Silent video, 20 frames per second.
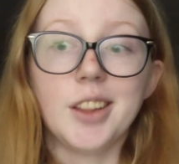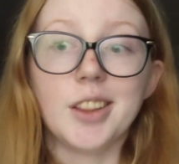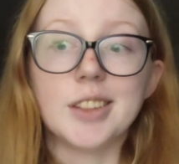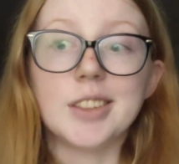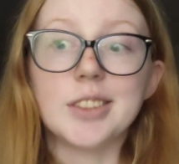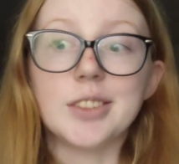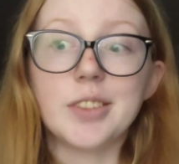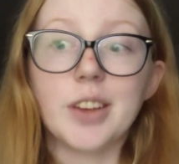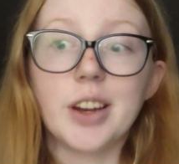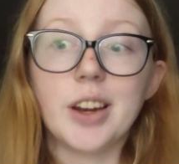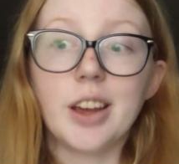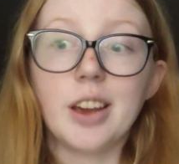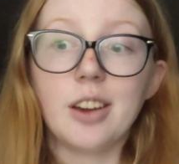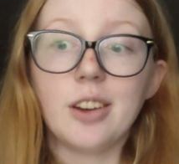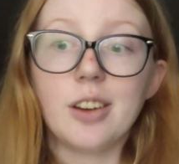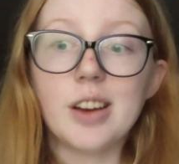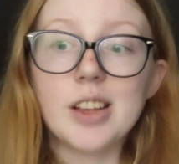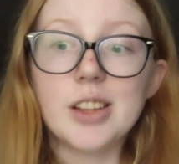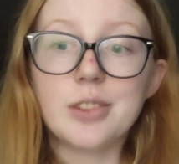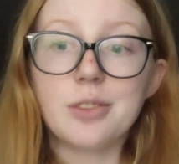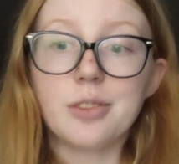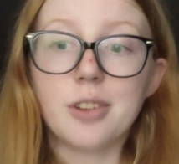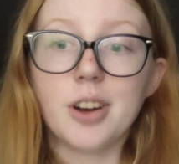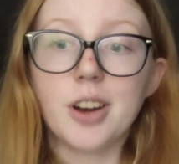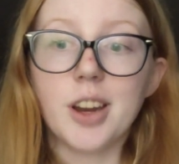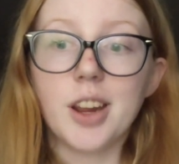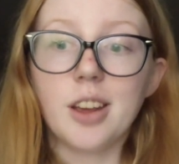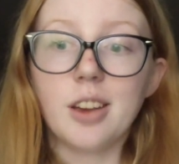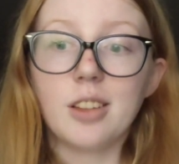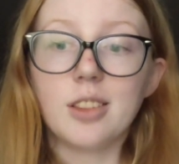this video is
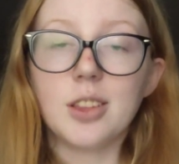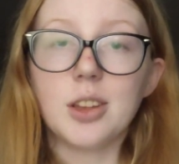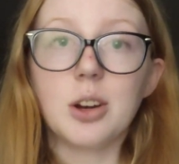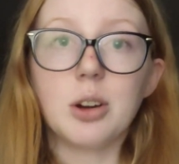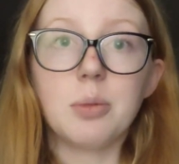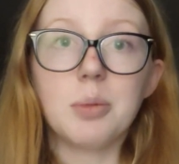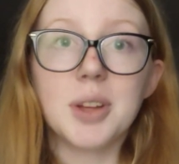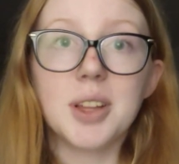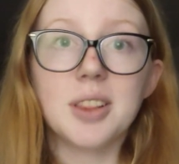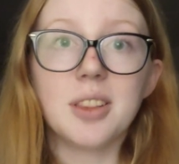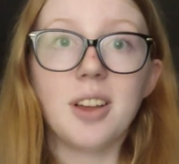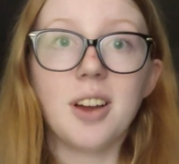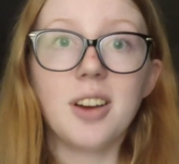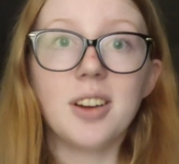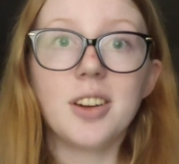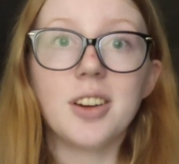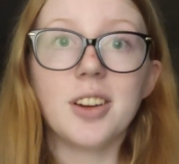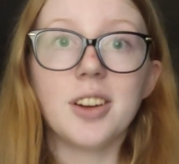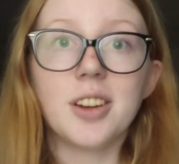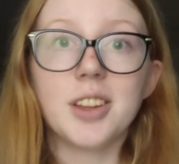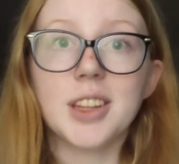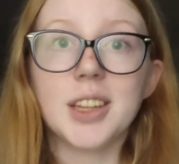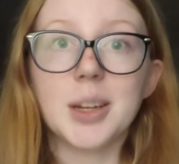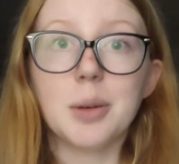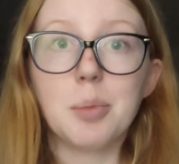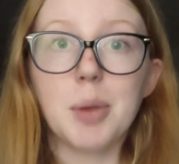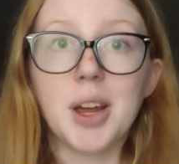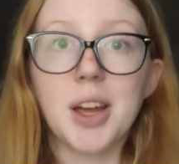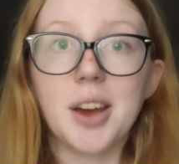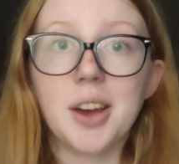running a little bit longer
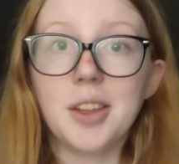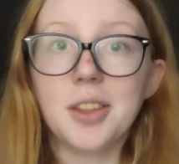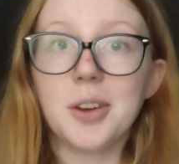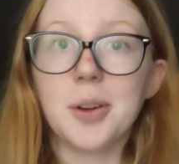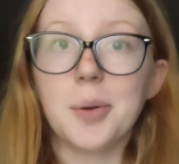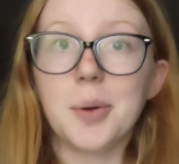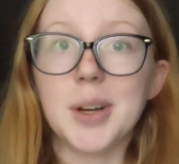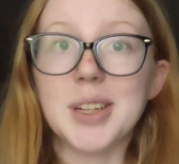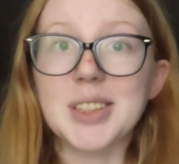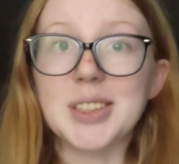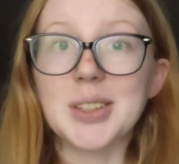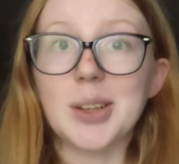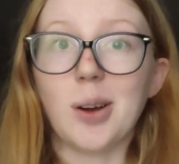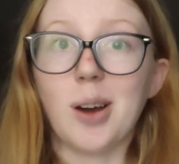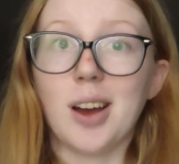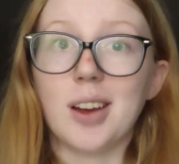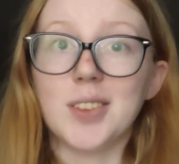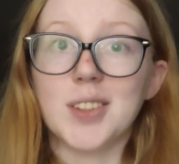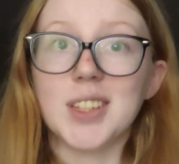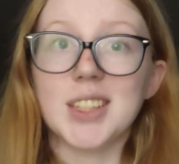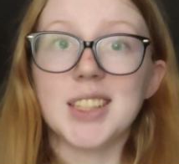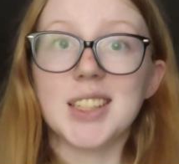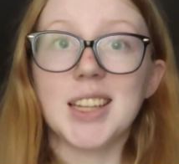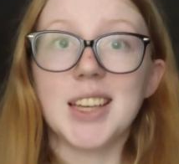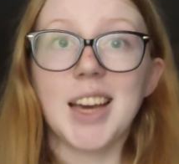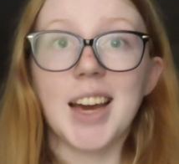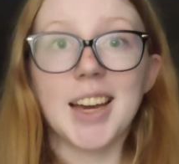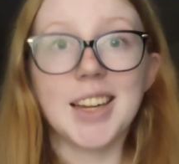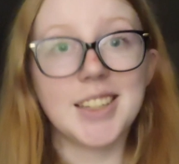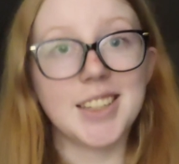than my other one, so
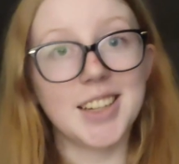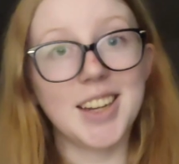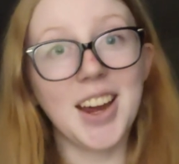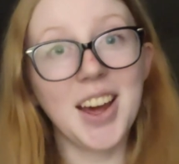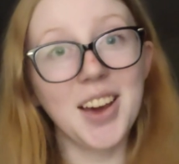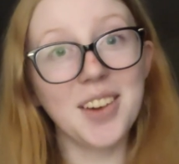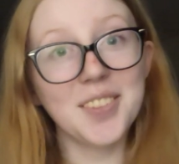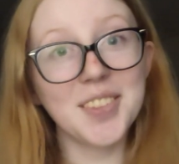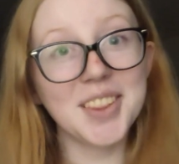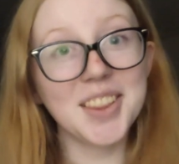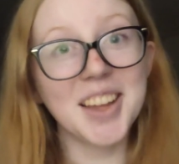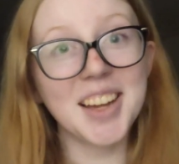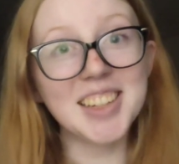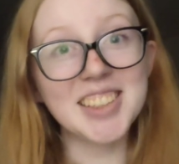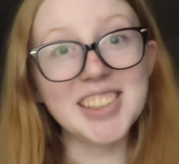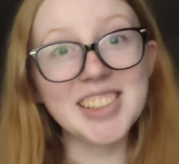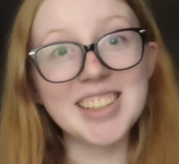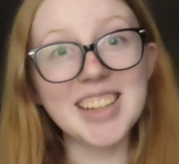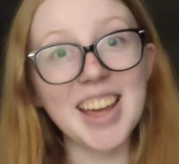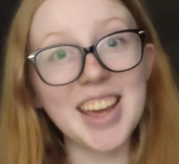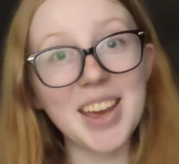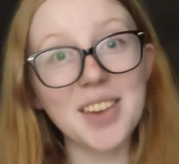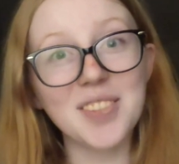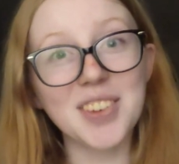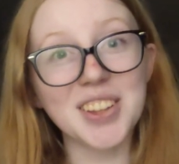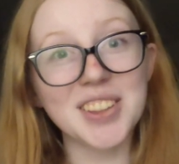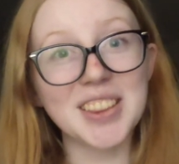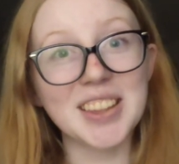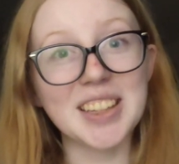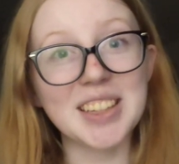obviously I did have a lot to say
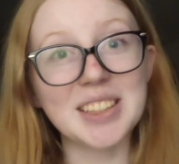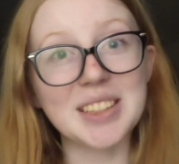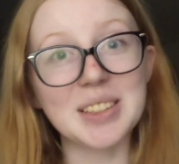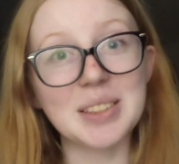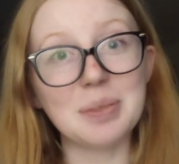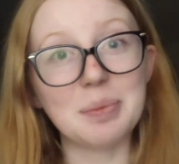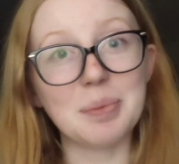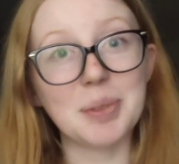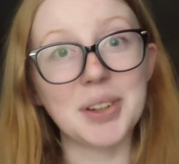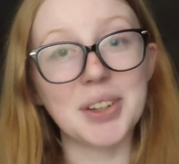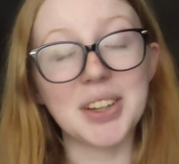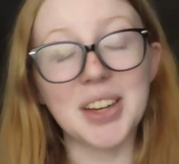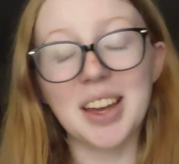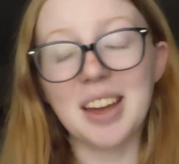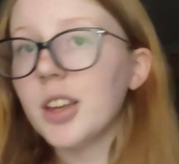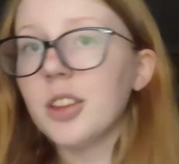about this book.